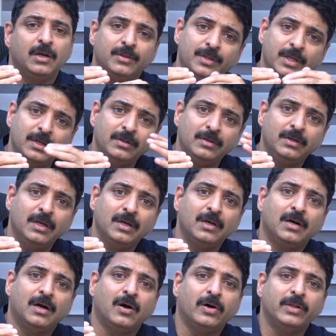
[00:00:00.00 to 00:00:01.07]
then
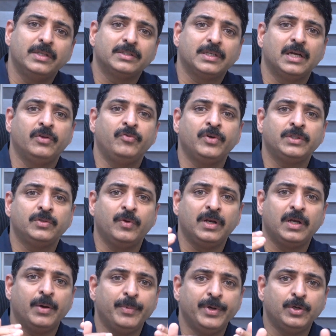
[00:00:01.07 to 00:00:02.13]
all the side effects will
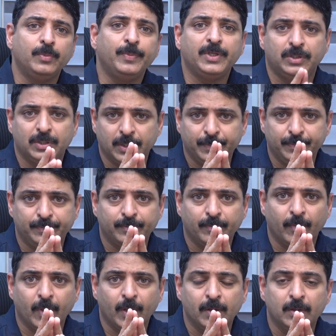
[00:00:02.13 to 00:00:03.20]
come into picture.
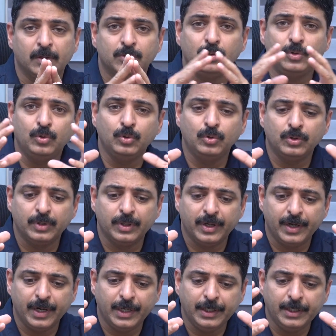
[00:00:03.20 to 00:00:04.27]
So to
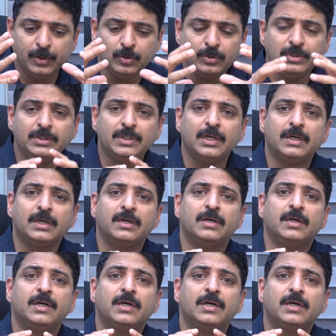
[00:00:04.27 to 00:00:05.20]
reduce the